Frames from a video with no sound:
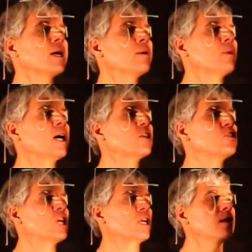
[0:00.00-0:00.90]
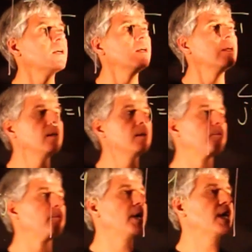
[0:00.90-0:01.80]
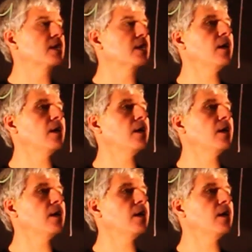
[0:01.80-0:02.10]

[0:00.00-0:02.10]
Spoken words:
mij. But